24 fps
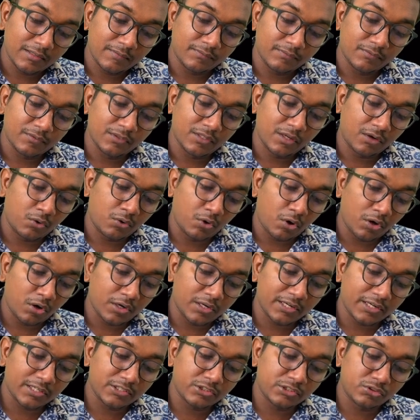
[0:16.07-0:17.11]
the whole
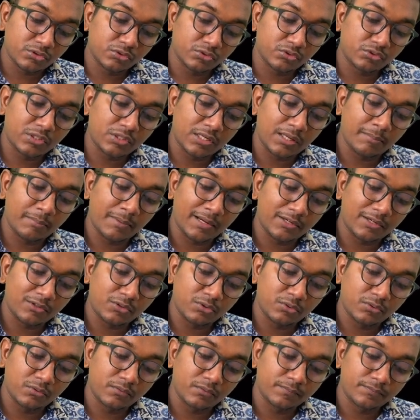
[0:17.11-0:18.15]
raised to 3 by
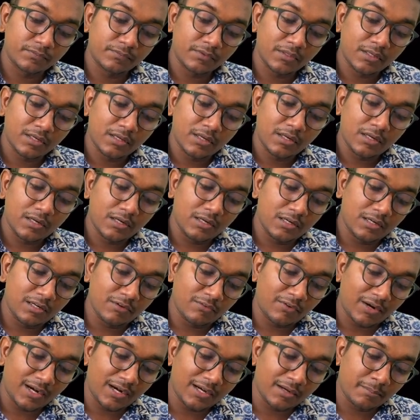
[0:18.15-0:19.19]
2,
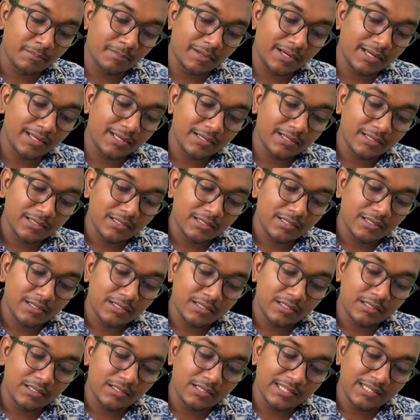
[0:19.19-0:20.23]
divided by
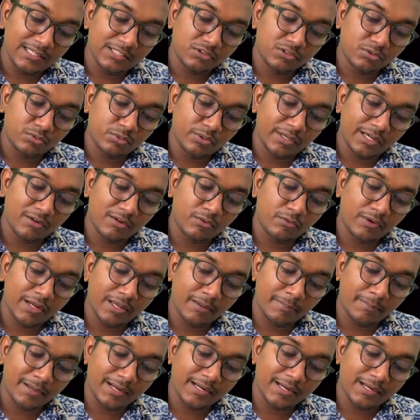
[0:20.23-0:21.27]
d square y
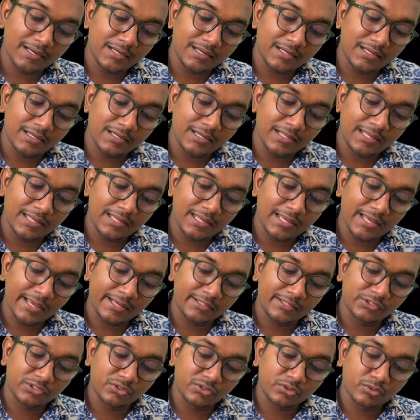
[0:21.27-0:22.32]
by
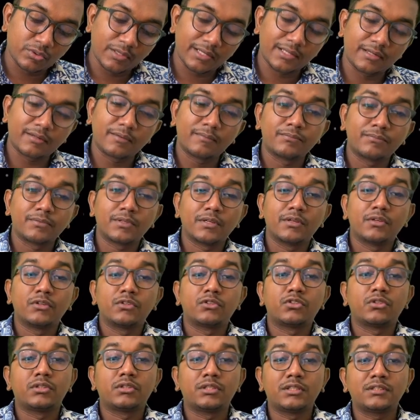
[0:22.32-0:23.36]
dx square.
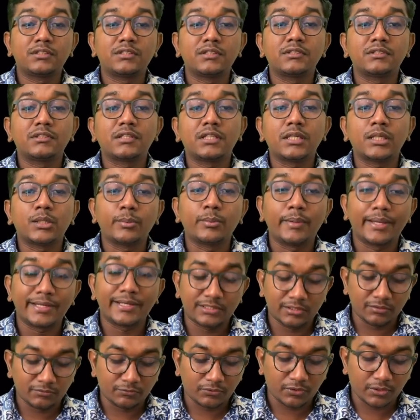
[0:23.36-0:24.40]
So this is the
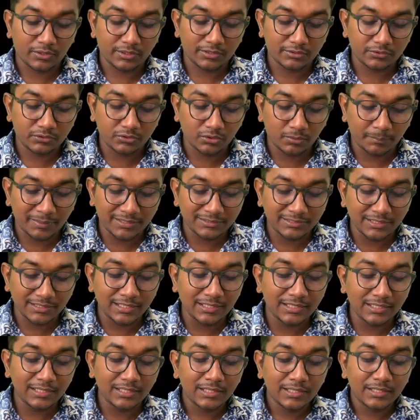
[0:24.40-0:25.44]
equation for it. So
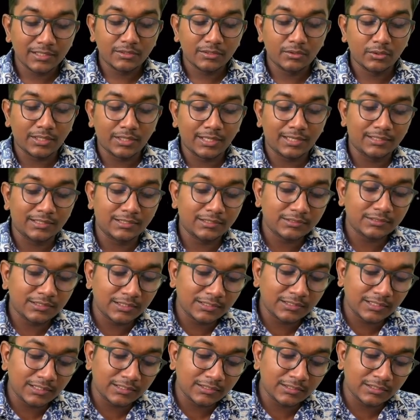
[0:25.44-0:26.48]
basically, you can
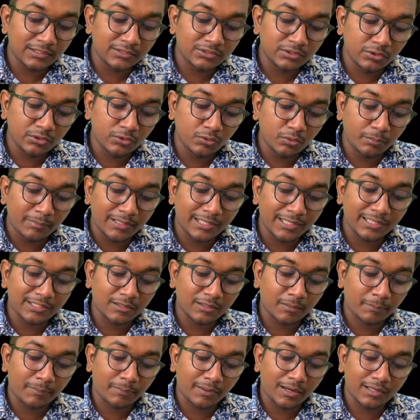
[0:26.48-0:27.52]
understand that this
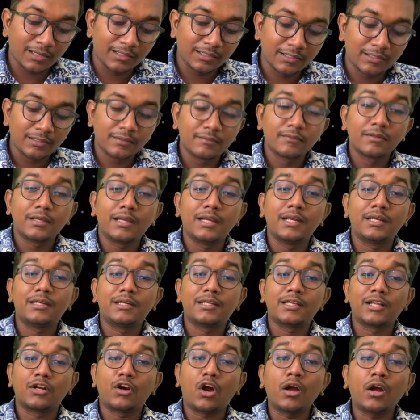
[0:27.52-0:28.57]
numerator part, it
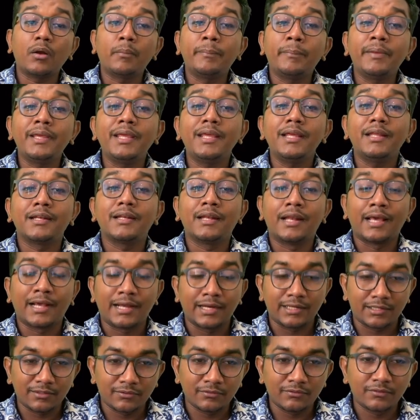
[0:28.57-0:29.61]
cannot be
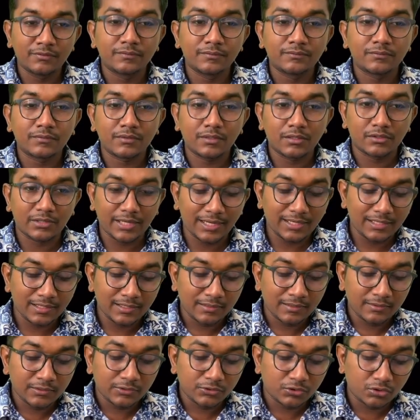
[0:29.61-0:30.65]
negative, right?
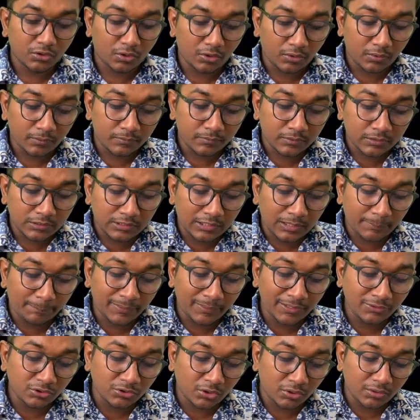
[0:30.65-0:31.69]
So
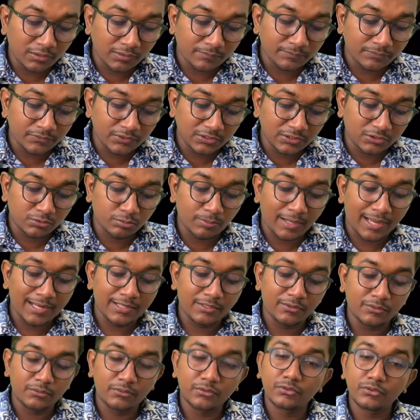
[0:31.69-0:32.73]
depends on this
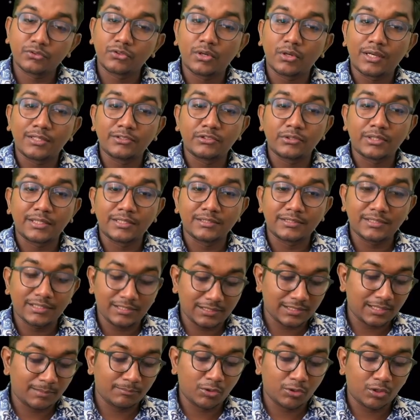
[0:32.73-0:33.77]
value. So as you can
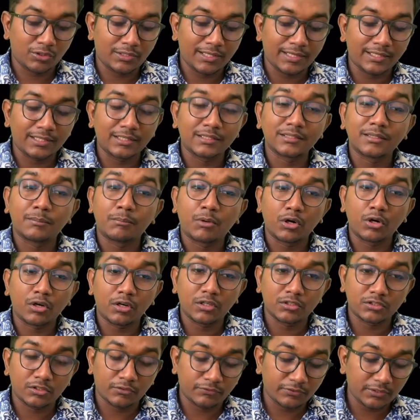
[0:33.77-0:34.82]
see, I'm not taking the
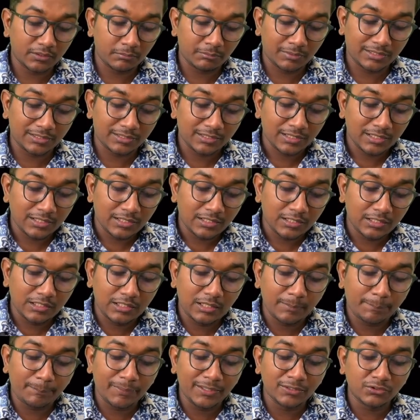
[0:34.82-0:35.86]
modulus of it, but
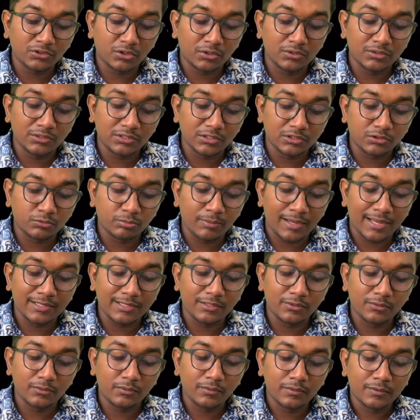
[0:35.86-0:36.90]
depends on this
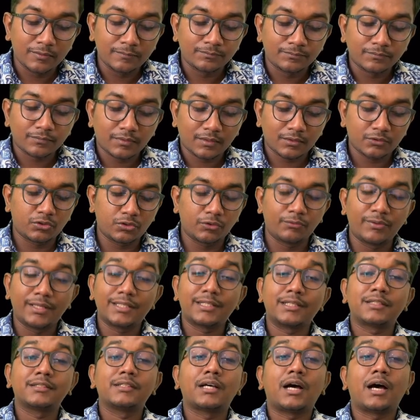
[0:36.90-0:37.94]
value. So
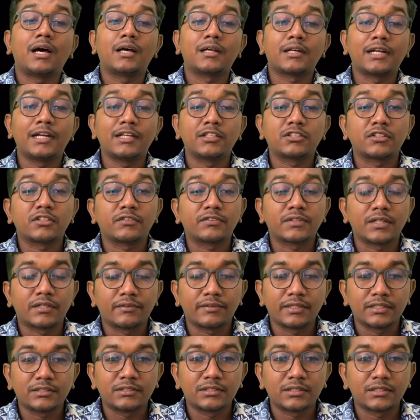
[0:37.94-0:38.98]
whether the radius of
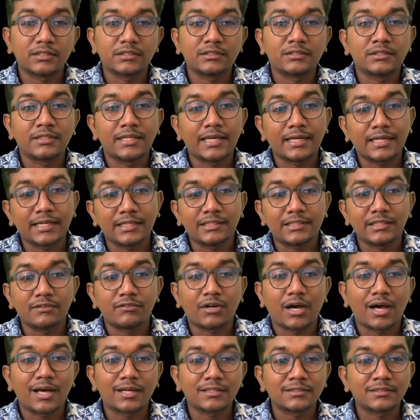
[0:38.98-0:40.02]
curvature is negative,
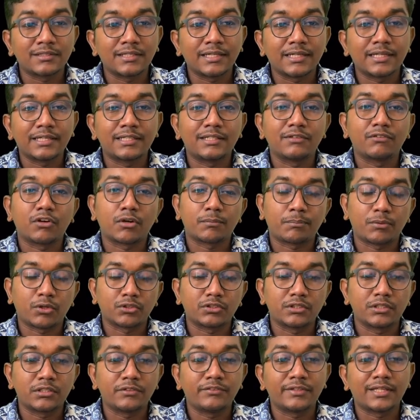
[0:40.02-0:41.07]
R is negative or
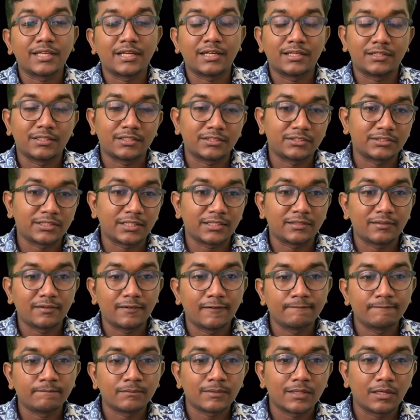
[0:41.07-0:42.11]
positive, we can understand.
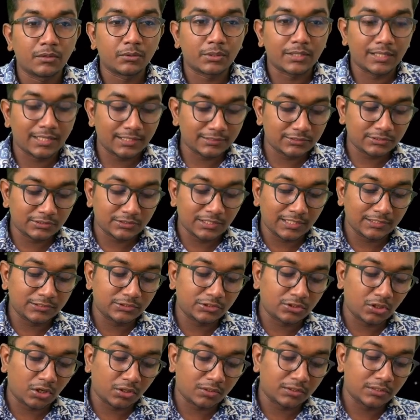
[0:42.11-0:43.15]
Okay, let's
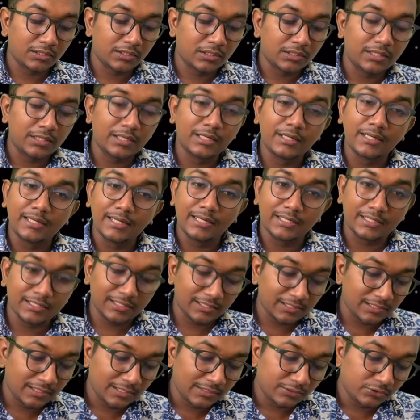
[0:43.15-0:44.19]
talk in detail.
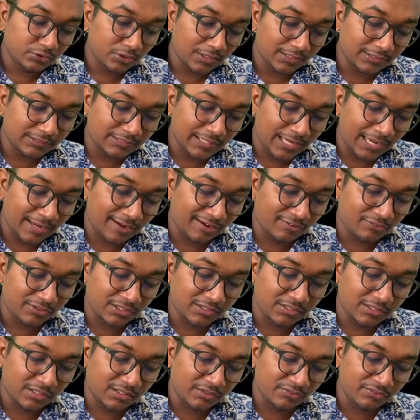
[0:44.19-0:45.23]
So let's say I have a
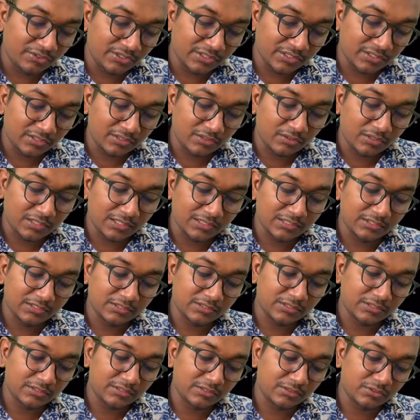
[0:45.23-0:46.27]
curve here. Look at this.
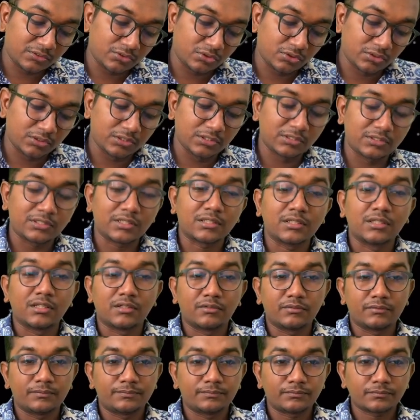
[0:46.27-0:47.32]
So this is a curve.
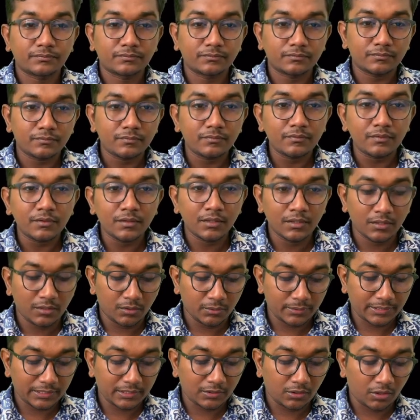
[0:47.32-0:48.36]

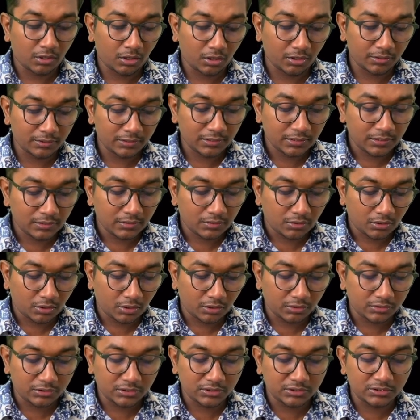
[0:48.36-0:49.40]
Okay, or
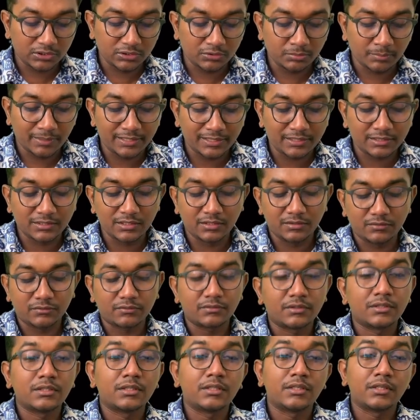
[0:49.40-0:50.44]
this is my curve.
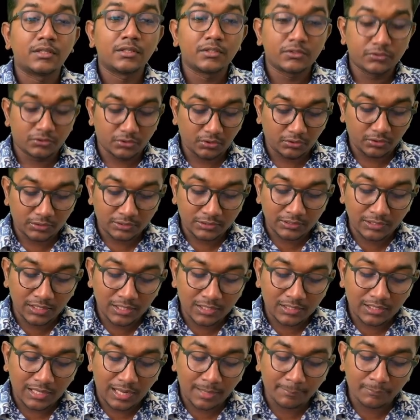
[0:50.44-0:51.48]
So
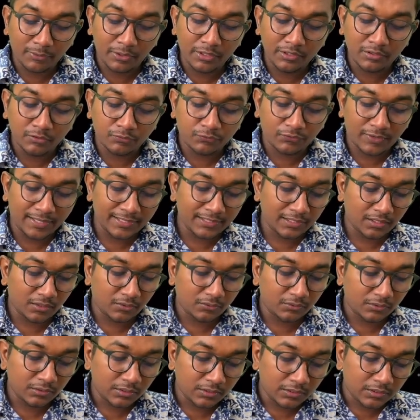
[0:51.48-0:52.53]
here I'm going to find
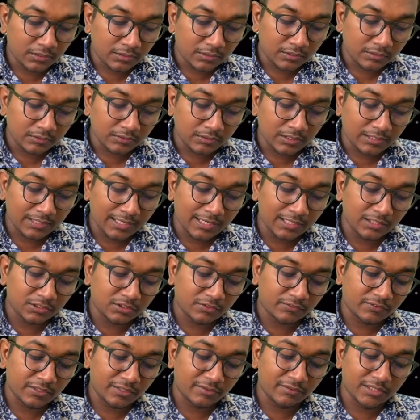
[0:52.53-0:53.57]
out the radius
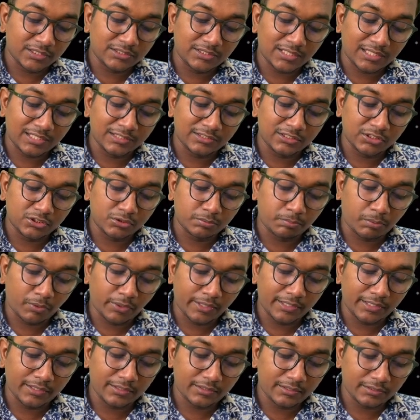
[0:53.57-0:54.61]
of curvature at this
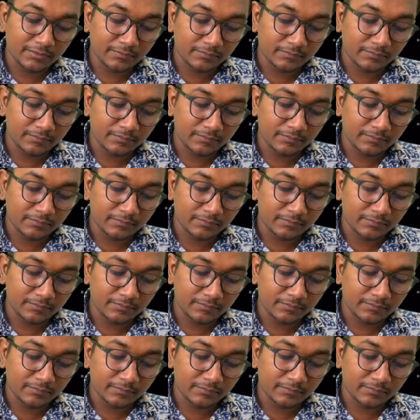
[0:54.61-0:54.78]
point